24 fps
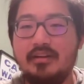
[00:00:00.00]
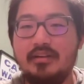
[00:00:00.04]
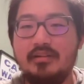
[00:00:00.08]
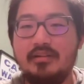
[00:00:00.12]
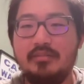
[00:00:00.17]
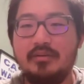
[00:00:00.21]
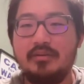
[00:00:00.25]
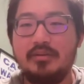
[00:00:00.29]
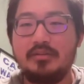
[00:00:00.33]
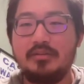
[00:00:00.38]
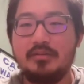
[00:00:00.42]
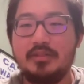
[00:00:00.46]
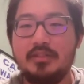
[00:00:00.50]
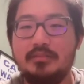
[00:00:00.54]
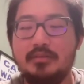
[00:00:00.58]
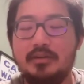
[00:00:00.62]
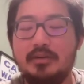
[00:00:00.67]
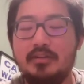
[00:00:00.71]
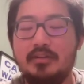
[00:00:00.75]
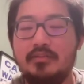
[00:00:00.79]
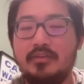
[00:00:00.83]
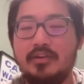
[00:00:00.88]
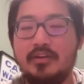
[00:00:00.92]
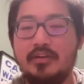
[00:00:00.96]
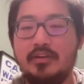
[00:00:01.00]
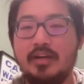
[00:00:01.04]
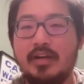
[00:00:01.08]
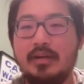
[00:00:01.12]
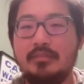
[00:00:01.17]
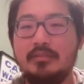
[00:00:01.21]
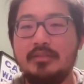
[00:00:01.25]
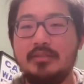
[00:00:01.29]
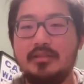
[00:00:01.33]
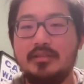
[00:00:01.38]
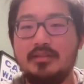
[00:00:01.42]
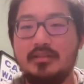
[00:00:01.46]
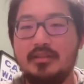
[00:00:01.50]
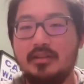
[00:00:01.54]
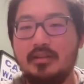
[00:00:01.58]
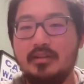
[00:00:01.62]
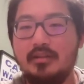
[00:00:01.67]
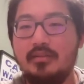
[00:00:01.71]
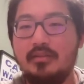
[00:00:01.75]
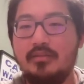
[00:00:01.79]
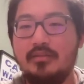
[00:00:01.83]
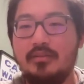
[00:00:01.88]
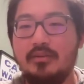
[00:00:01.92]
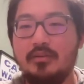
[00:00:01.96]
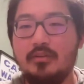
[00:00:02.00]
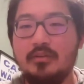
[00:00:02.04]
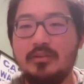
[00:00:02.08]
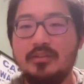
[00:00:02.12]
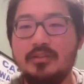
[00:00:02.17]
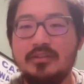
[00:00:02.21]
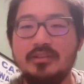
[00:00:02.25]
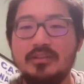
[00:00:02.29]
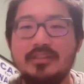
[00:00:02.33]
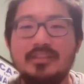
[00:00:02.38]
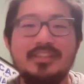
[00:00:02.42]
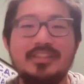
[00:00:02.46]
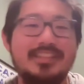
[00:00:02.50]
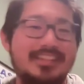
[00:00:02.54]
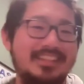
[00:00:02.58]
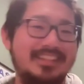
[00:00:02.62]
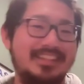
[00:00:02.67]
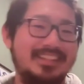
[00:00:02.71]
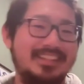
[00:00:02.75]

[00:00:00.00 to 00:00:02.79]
I didn't post my Spotify Wrapped this year for a reason.